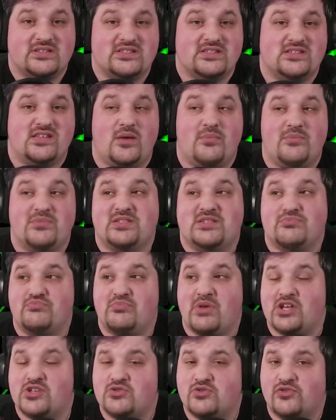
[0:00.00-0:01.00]
some
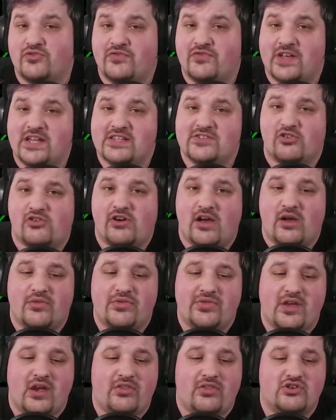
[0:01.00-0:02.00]
special Fates are
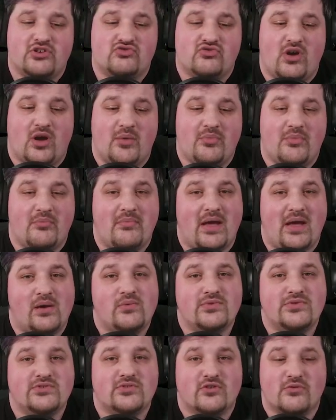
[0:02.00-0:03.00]
out there that drop
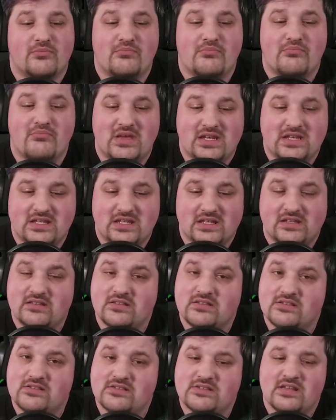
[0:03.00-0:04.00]
mounts or
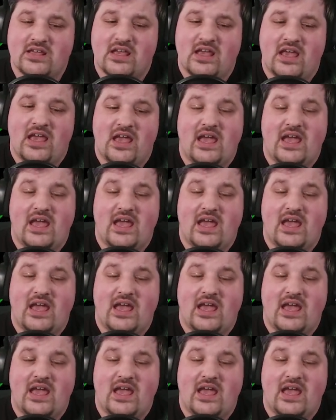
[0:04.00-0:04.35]
minions,